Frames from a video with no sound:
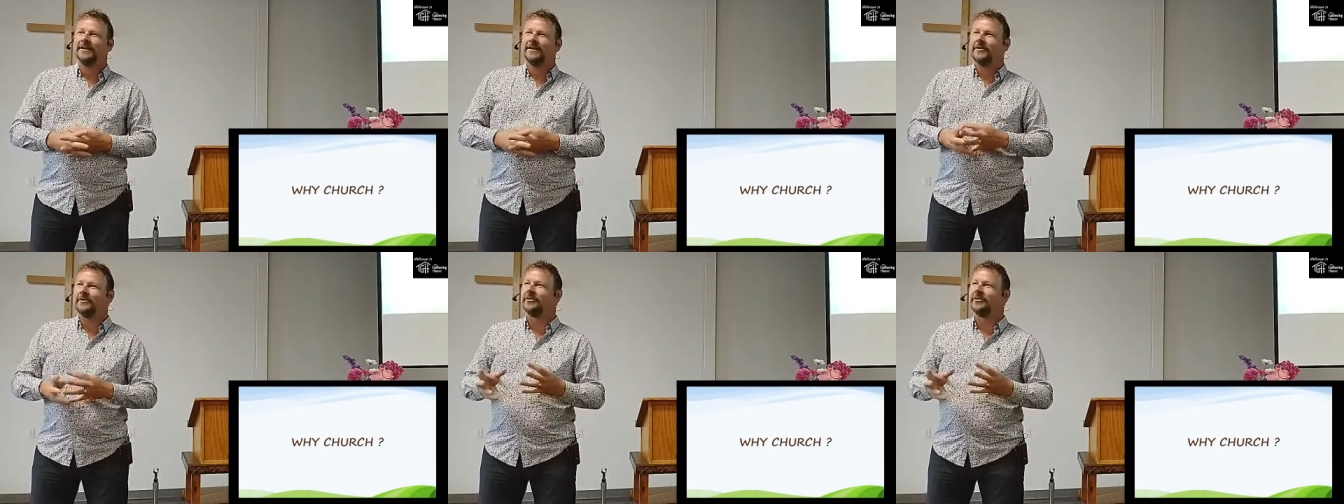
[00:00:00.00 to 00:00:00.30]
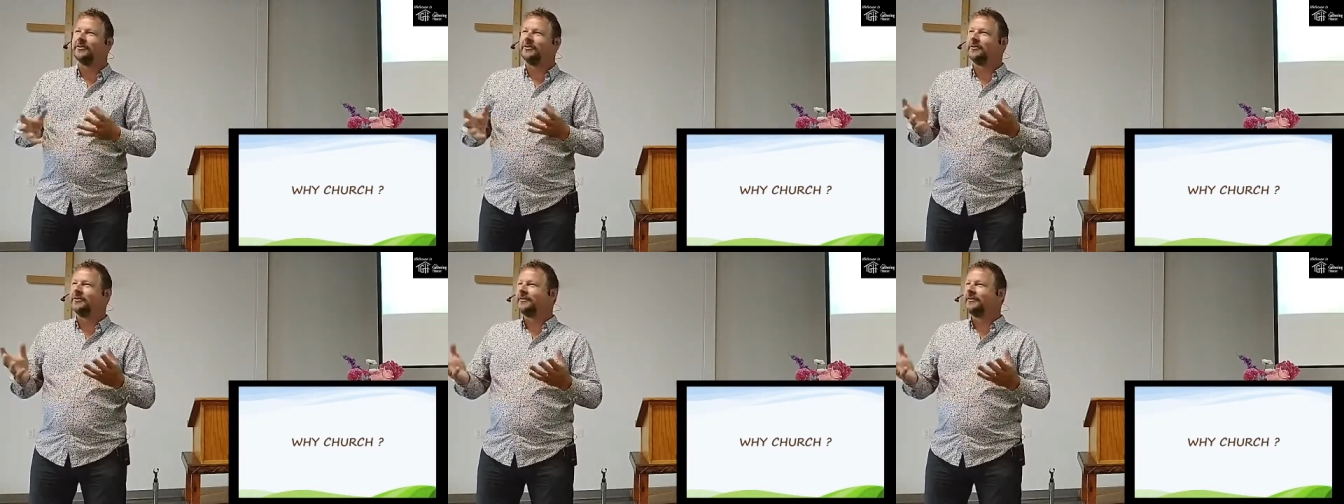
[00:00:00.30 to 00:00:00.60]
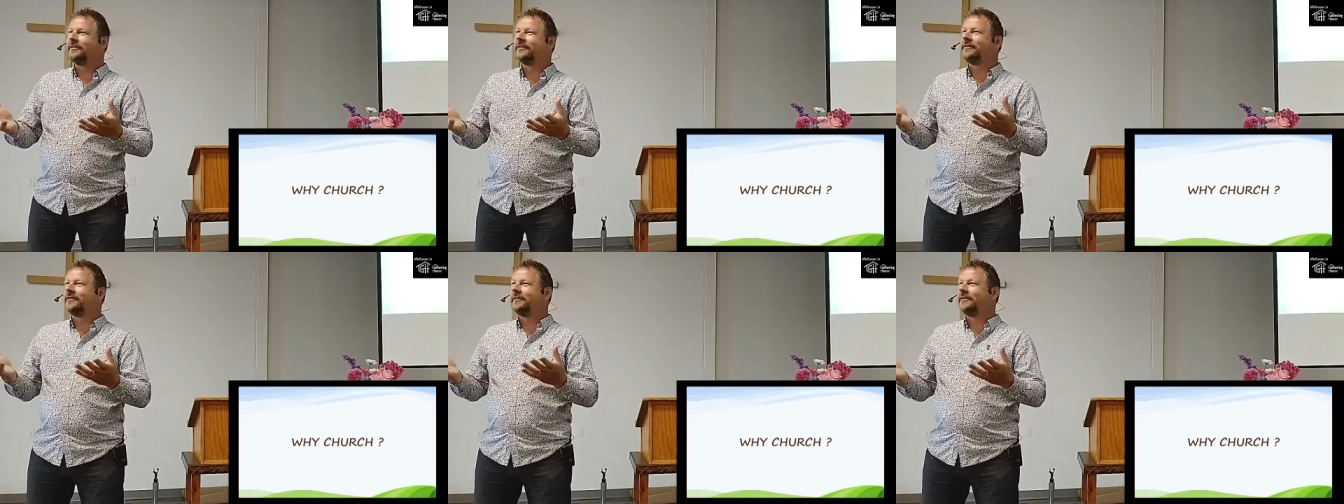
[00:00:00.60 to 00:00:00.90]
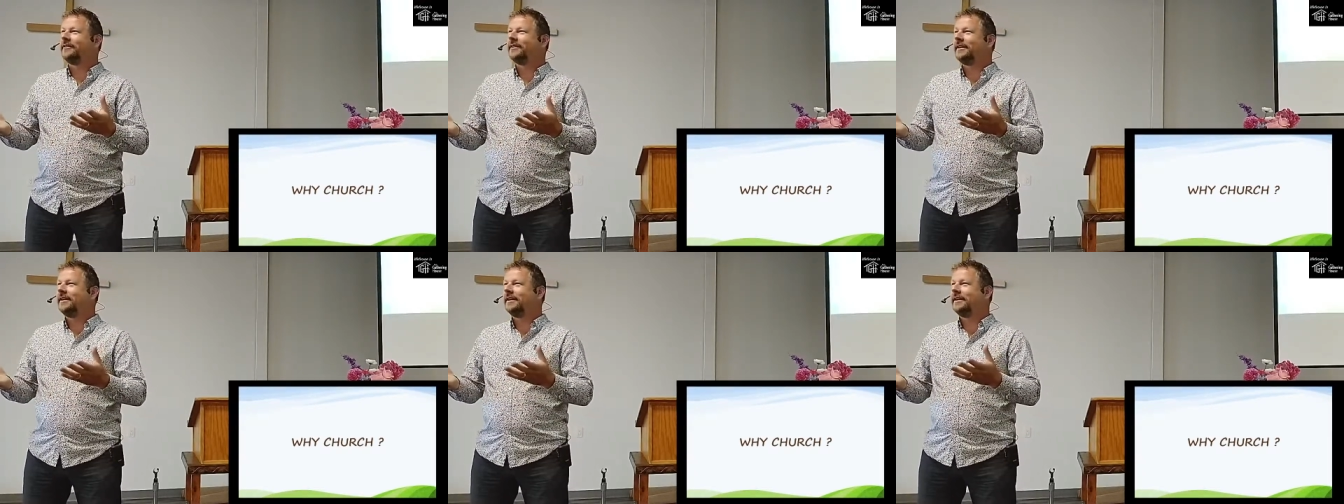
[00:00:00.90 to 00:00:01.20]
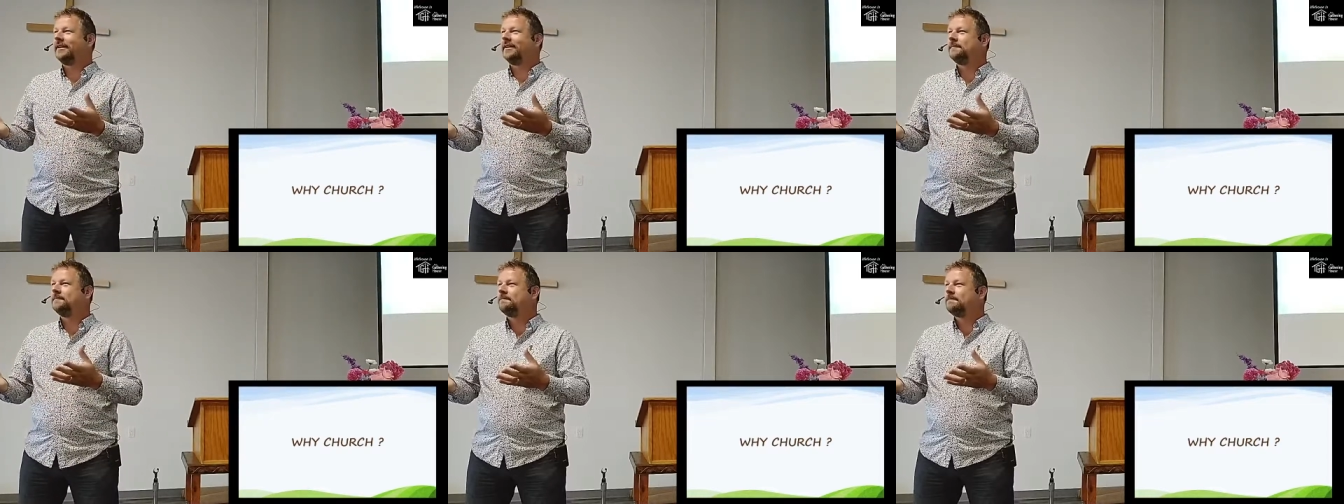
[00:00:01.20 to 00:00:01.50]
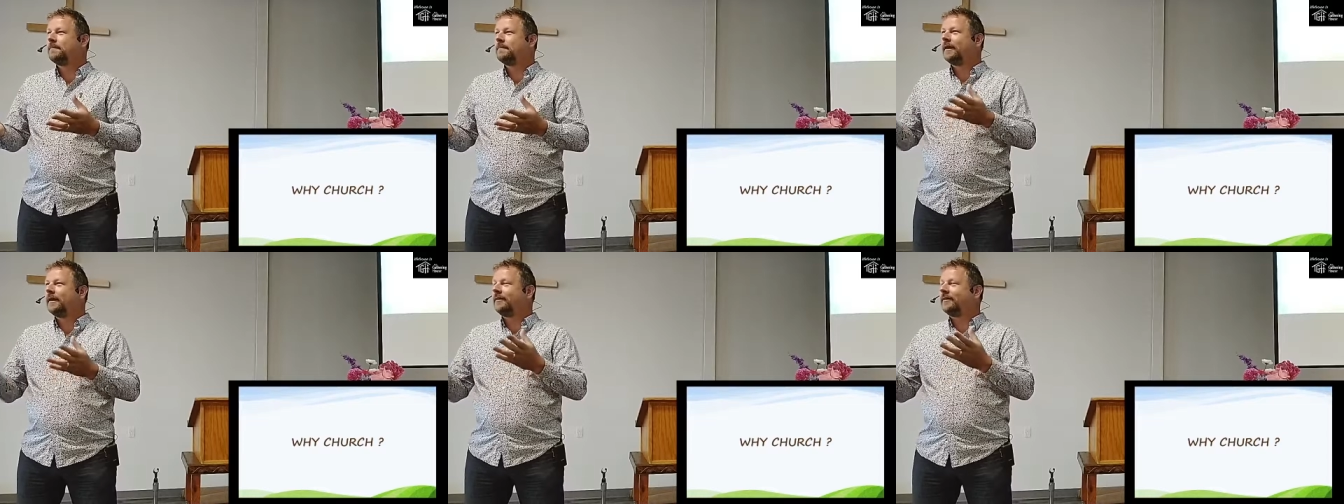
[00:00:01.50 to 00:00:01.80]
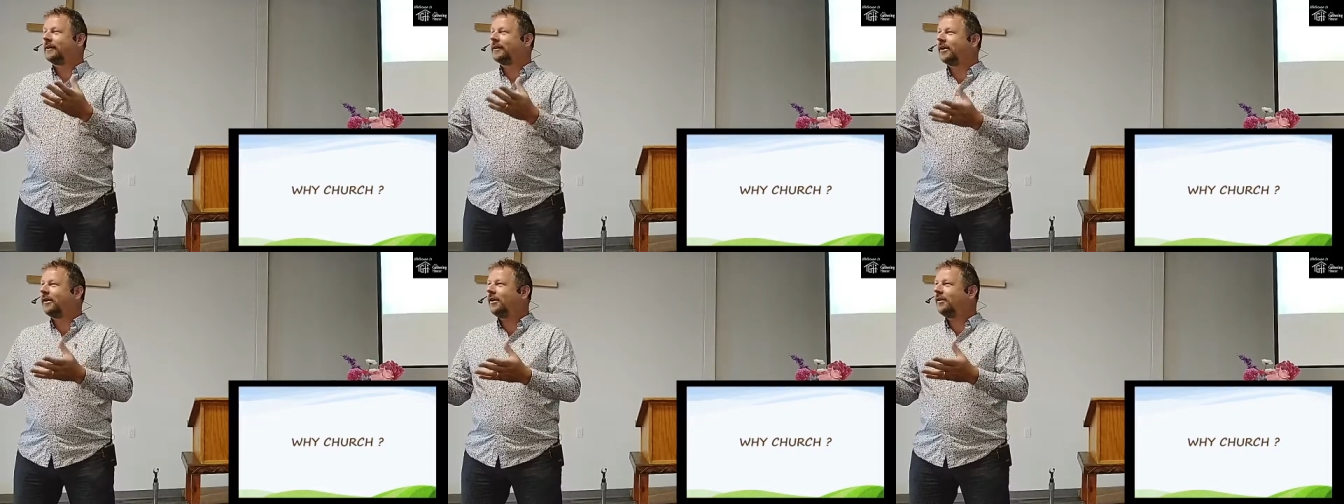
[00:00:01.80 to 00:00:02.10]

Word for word: So, the, the